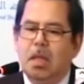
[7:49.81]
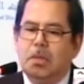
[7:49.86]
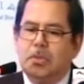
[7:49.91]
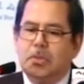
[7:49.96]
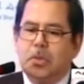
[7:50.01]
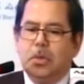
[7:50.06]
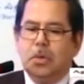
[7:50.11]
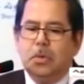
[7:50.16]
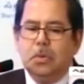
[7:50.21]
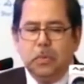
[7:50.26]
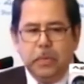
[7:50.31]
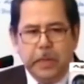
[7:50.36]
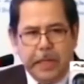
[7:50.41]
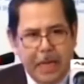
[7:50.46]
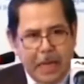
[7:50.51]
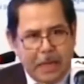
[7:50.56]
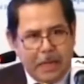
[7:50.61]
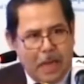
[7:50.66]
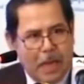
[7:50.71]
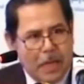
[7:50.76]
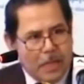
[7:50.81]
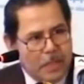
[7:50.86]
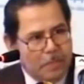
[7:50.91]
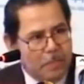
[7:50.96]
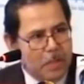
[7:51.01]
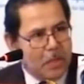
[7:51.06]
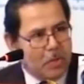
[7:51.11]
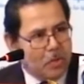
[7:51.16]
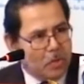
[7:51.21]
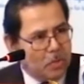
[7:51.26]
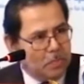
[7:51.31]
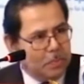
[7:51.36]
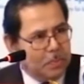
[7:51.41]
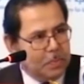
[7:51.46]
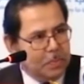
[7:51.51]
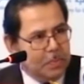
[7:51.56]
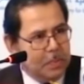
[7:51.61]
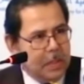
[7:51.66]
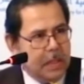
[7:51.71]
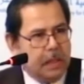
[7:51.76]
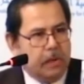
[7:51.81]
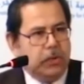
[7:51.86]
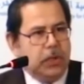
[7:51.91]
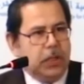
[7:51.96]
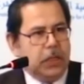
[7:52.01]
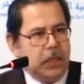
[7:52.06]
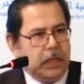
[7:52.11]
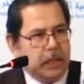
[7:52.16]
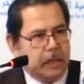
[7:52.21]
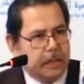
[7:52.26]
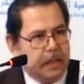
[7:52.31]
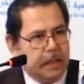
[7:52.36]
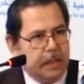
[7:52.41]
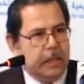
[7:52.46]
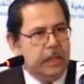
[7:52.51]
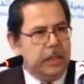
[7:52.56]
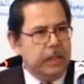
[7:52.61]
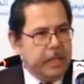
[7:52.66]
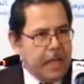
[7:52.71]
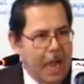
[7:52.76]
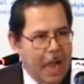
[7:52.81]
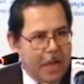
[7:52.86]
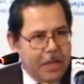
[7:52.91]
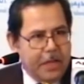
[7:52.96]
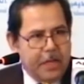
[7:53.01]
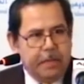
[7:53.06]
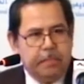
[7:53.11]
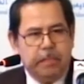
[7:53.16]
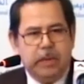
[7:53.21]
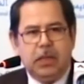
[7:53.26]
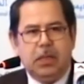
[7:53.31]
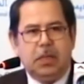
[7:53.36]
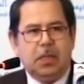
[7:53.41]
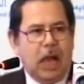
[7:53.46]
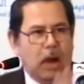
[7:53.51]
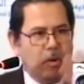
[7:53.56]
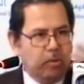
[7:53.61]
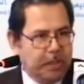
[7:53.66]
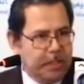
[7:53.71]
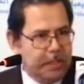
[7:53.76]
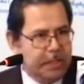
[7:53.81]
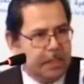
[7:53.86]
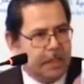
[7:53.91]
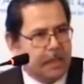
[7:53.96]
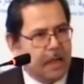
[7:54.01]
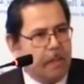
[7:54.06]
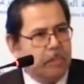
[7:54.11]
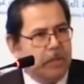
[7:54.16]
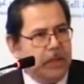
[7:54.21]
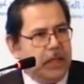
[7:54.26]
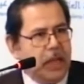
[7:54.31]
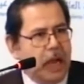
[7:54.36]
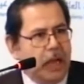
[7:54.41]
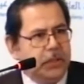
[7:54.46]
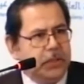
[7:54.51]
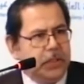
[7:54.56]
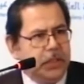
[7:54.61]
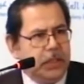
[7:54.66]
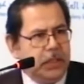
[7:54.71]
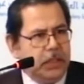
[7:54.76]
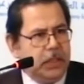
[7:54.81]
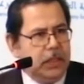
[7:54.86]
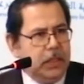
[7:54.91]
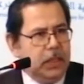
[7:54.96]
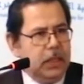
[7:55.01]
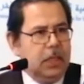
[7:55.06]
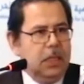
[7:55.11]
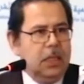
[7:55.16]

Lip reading: So we at IDB Group, including IRTI, IDB, our sister company ICD,